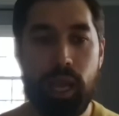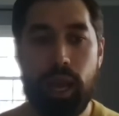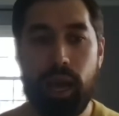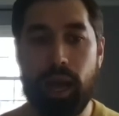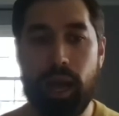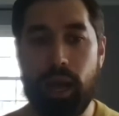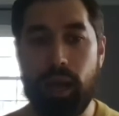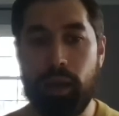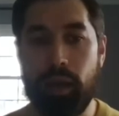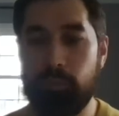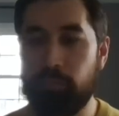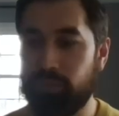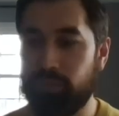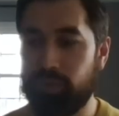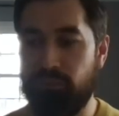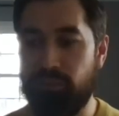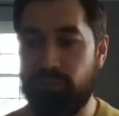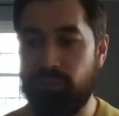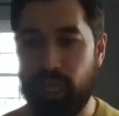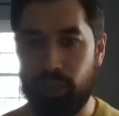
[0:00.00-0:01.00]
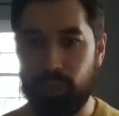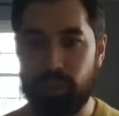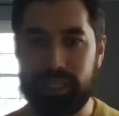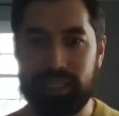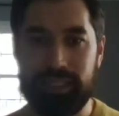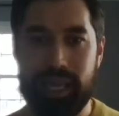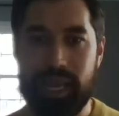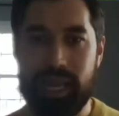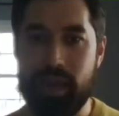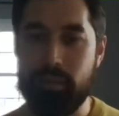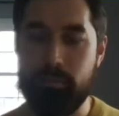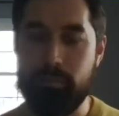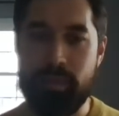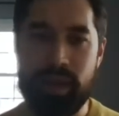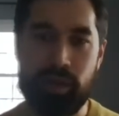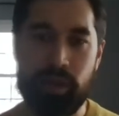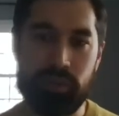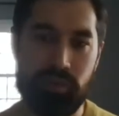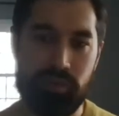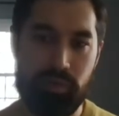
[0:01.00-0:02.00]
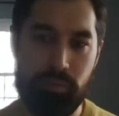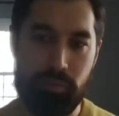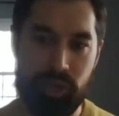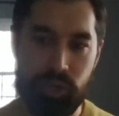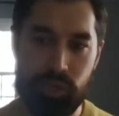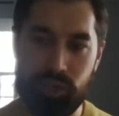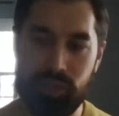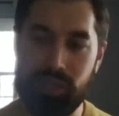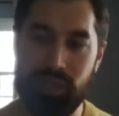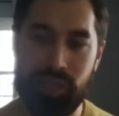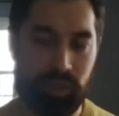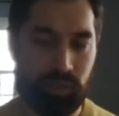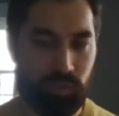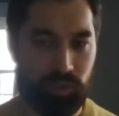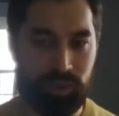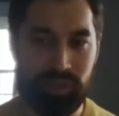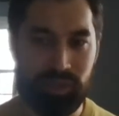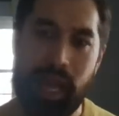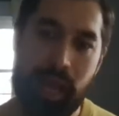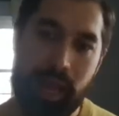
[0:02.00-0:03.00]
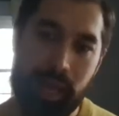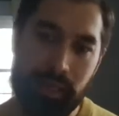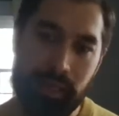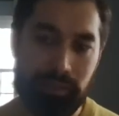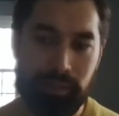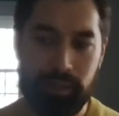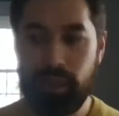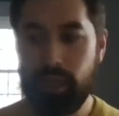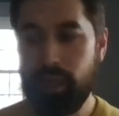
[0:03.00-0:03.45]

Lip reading: The following day, mayors of the major cities resigned.